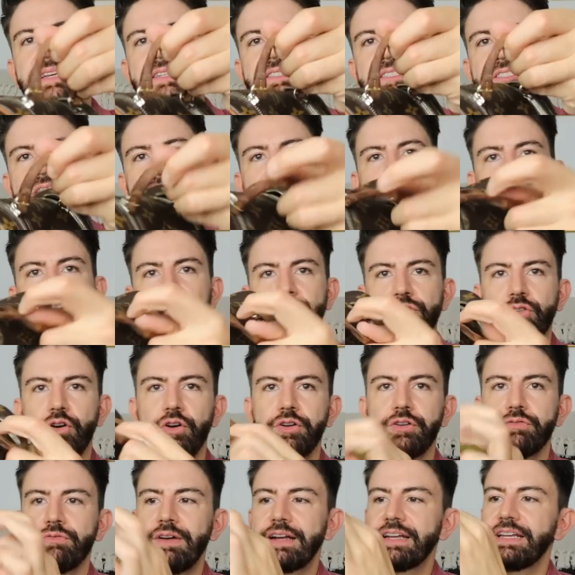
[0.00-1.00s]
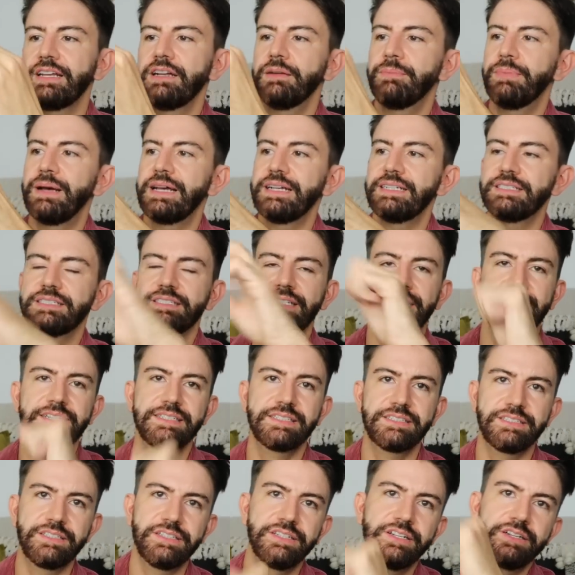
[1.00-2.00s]
this on a regular
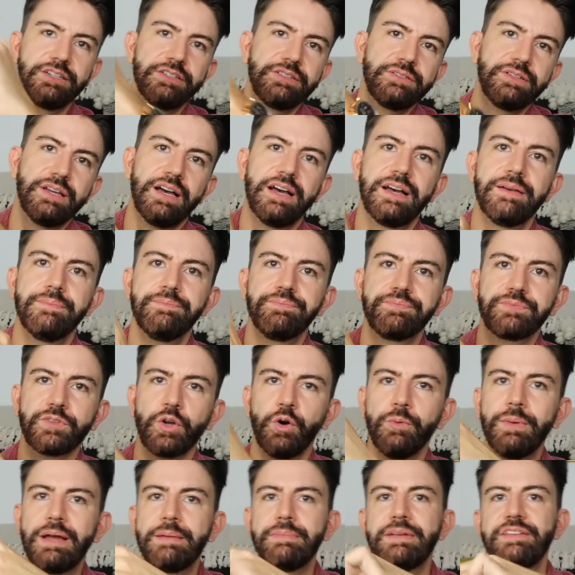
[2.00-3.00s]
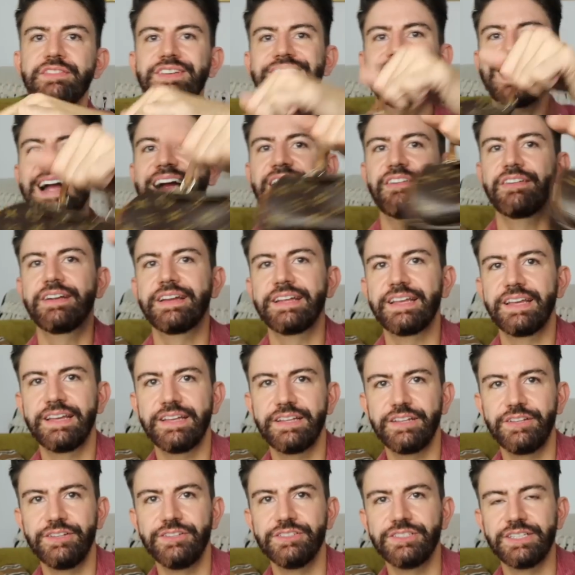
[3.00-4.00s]
basis, you know, or maybe even carrying
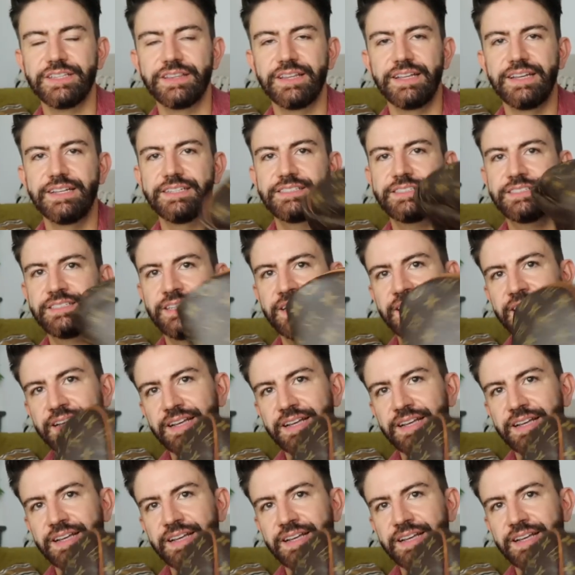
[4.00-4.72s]
it using this.